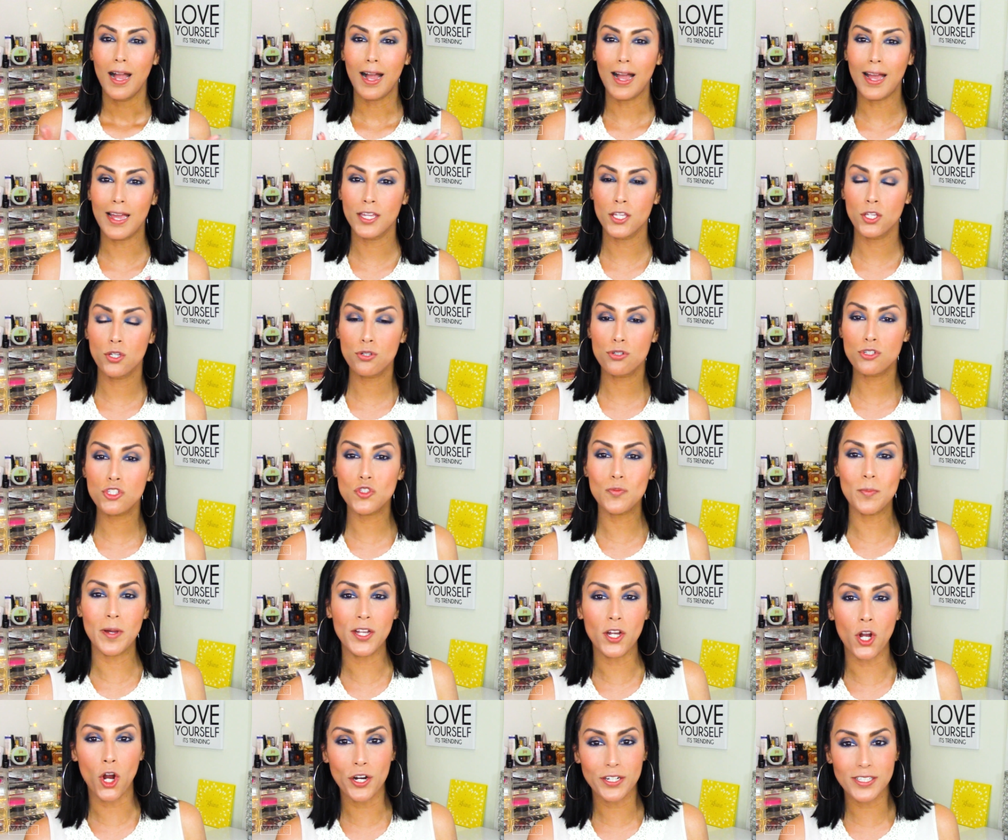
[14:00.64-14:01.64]
I used
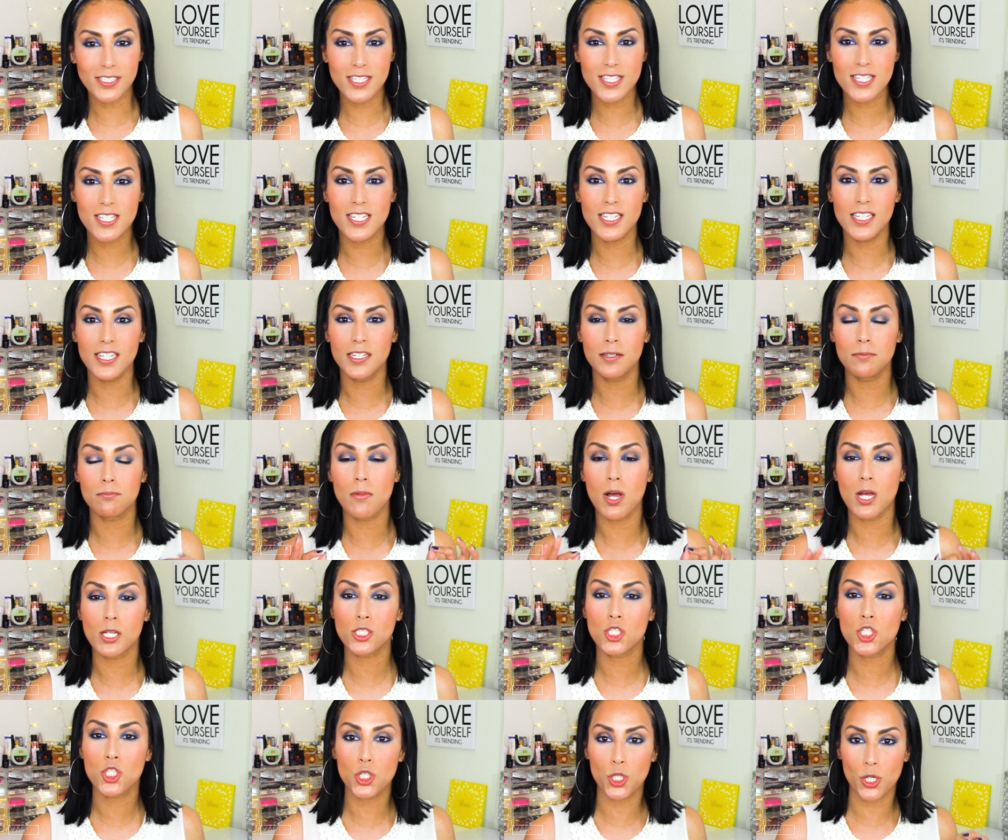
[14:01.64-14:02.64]
my Ardency Inn
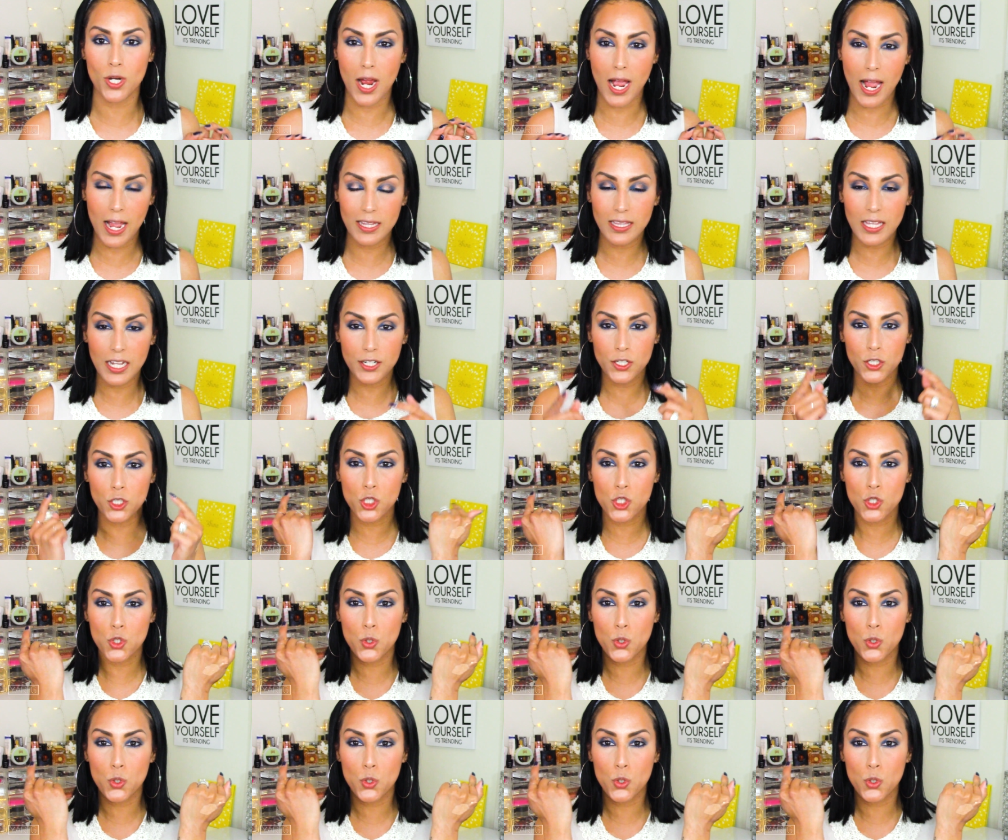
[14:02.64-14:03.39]
Modster eyeliner